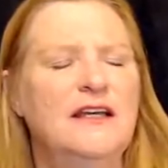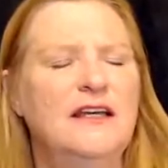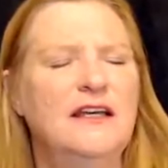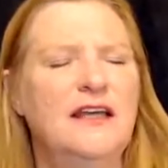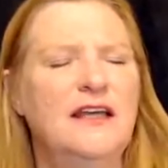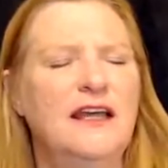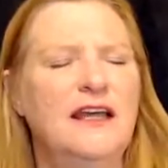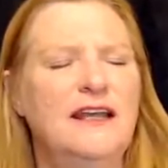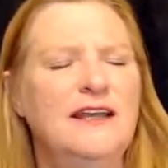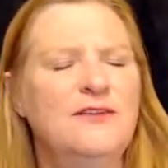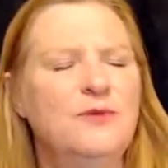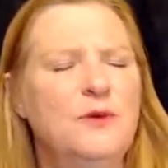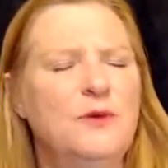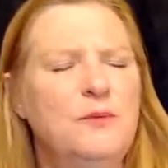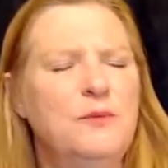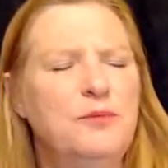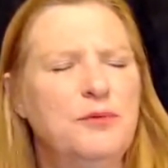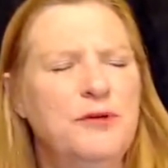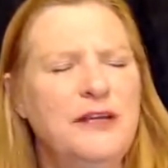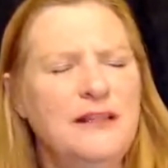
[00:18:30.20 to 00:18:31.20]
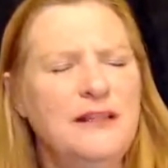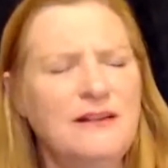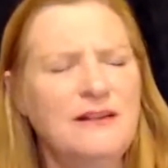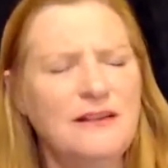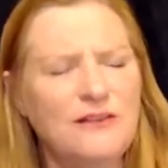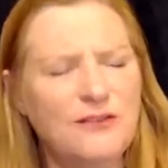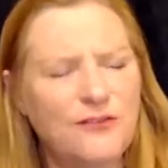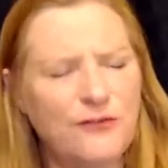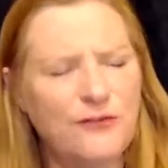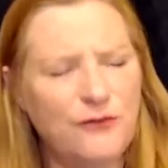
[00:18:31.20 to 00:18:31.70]
And as we bring
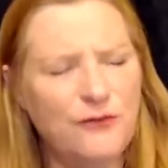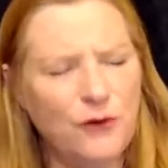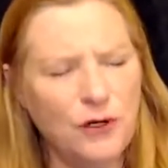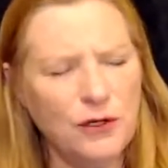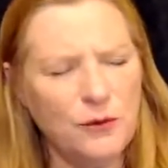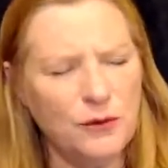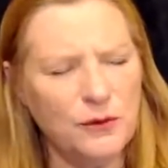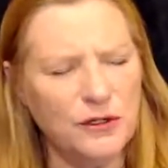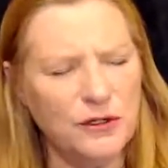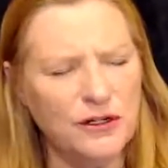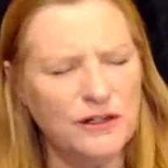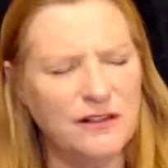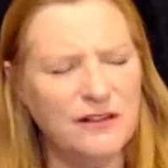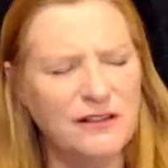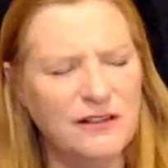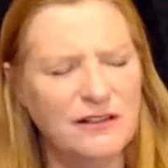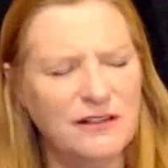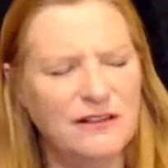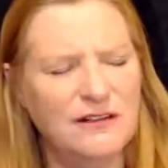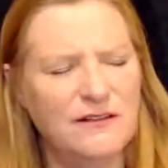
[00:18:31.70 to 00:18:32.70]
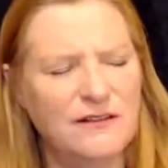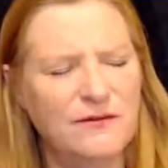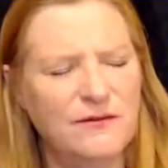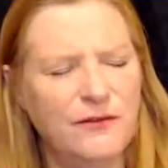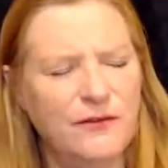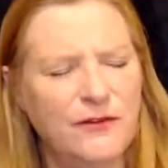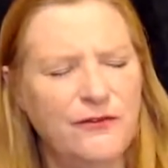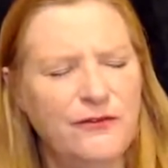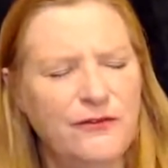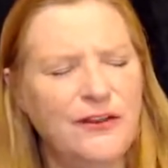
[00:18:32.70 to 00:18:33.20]
this forward,
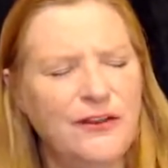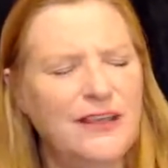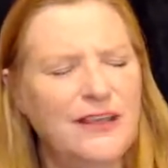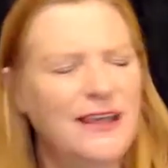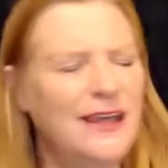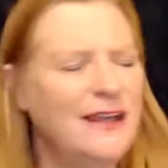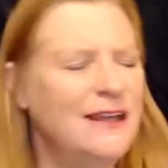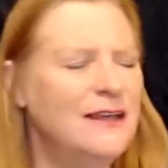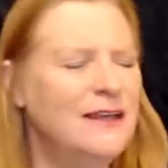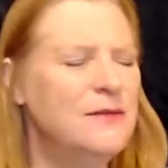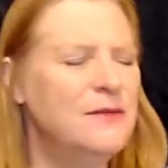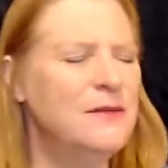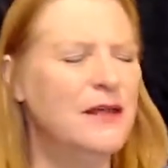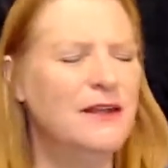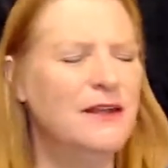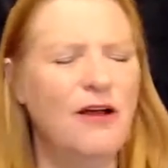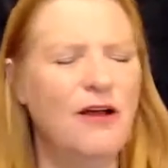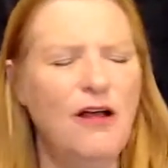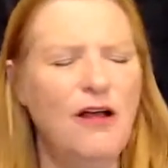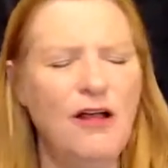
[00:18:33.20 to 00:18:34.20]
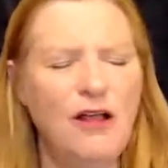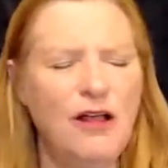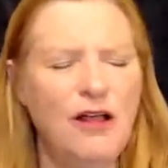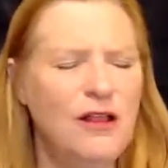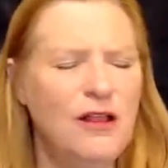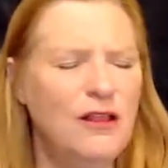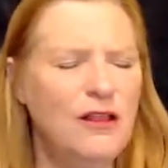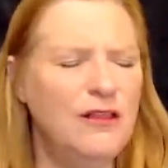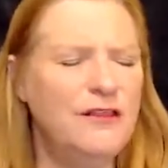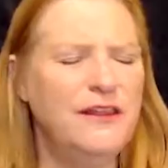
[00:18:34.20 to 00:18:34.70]
forgetting about
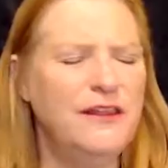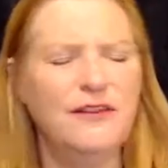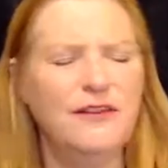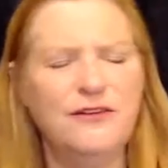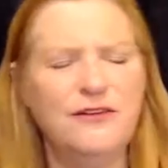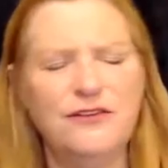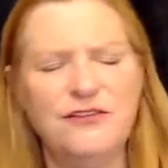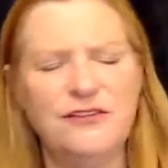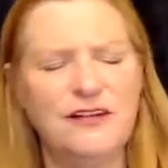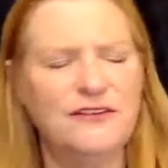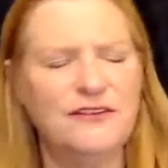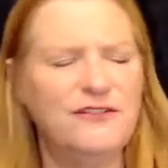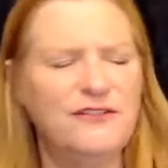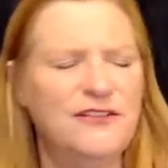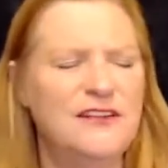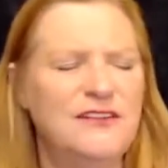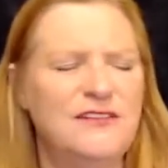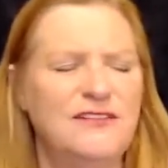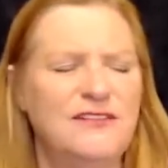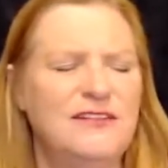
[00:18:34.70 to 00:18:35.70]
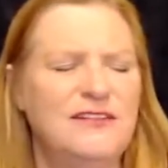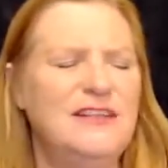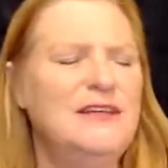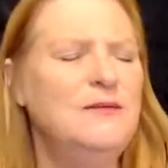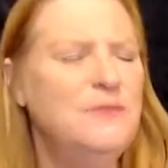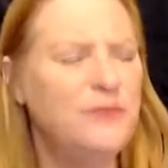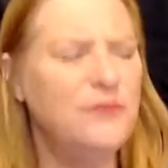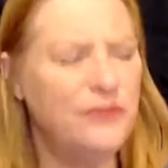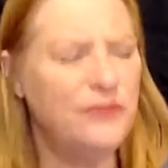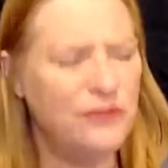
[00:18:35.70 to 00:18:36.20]
all the other stuff that
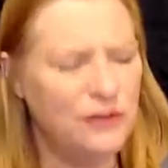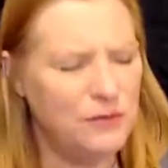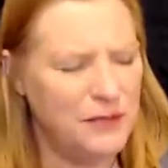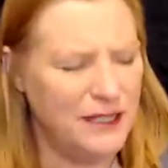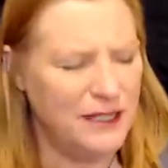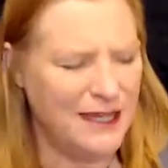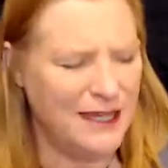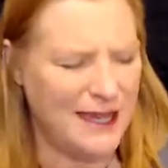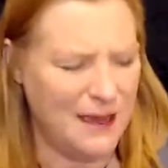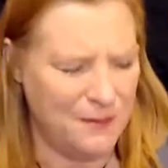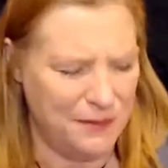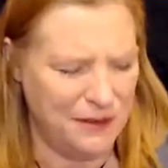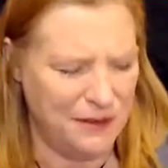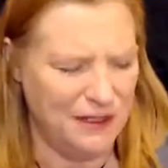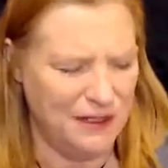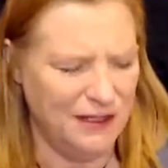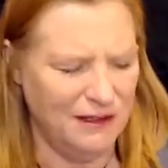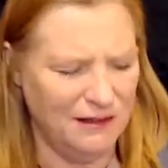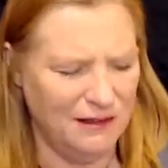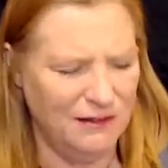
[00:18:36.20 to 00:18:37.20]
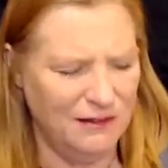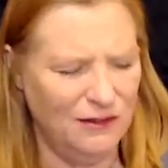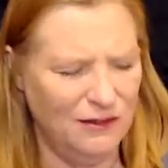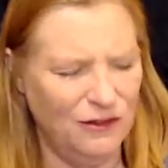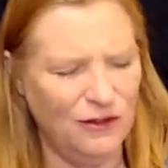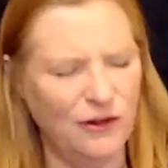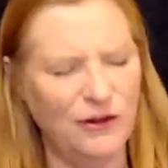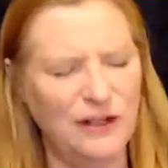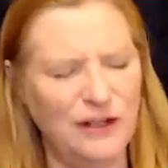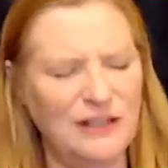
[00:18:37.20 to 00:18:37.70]
seems to be happening
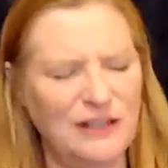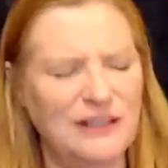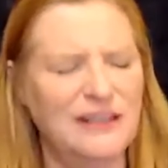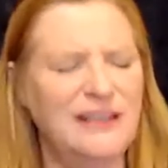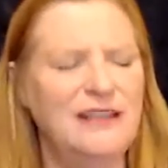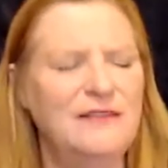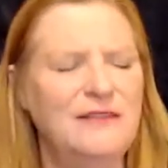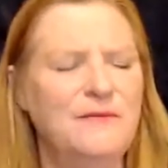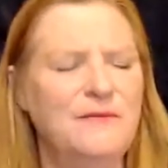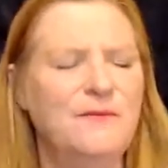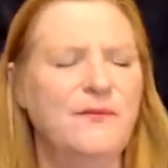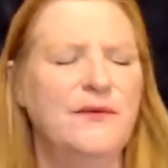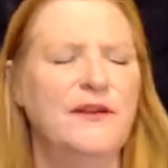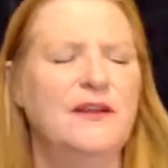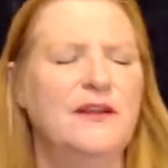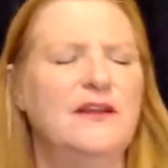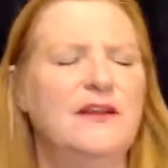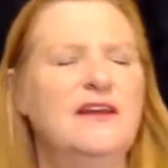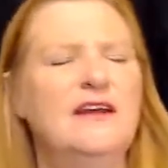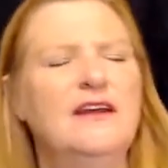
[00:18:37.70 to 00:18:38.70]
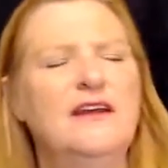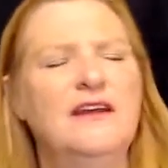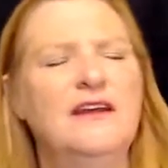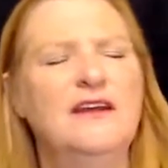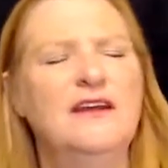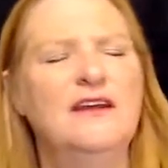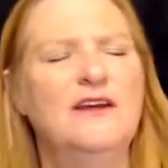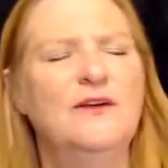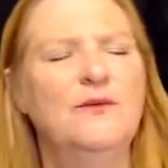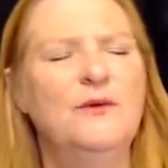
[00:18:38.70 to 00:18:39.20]
currently,
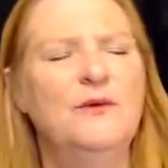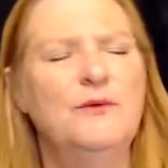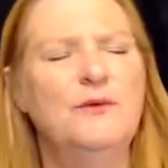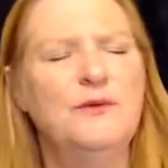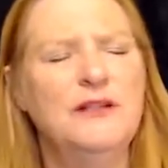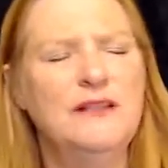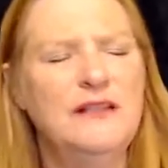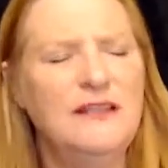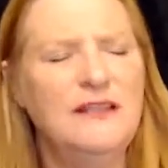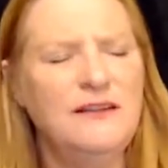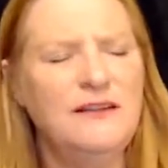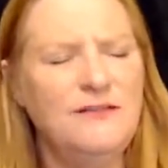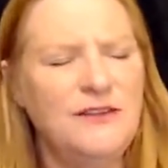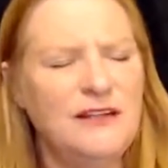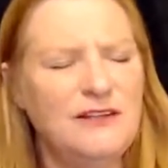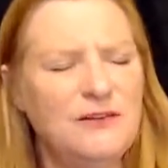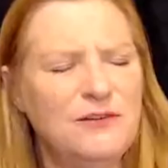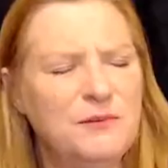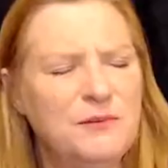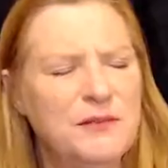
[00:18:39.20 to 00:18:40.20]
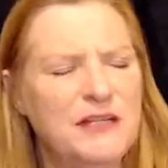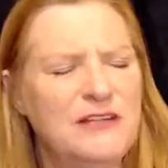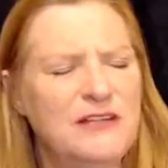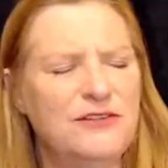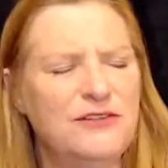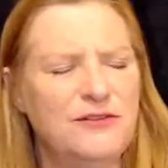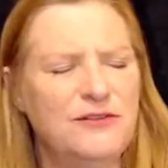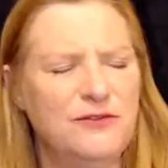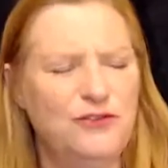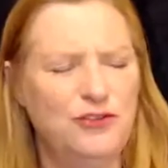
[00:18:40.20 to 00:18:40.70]
when we live in this place
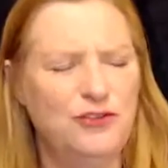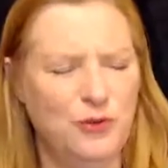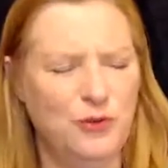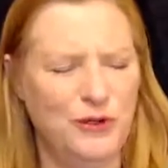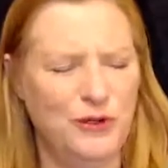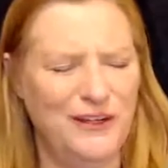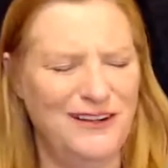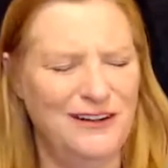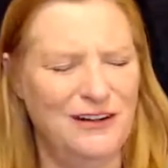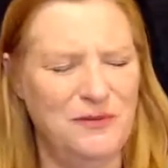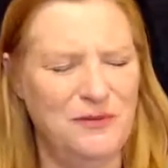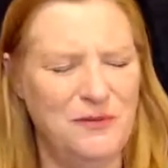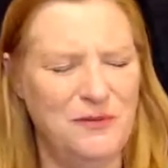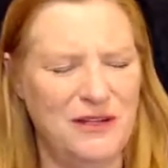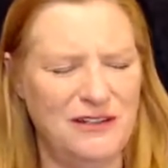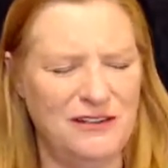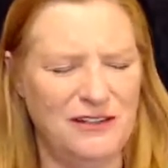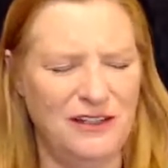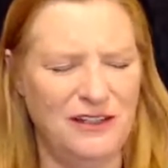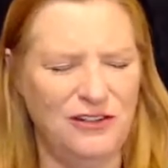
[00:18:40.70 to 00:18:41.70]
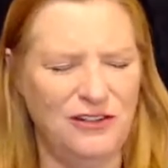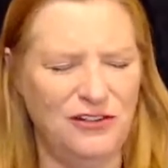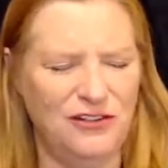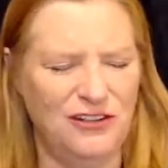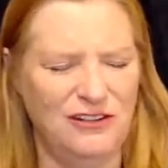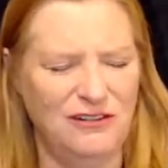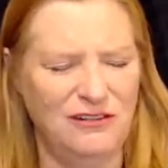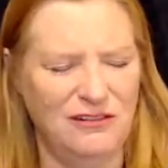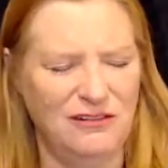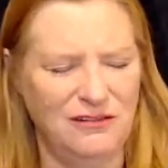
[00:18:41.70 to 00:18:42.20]
of joy in our
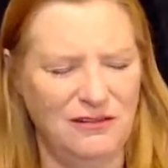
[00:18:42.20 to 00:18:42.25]
meditation,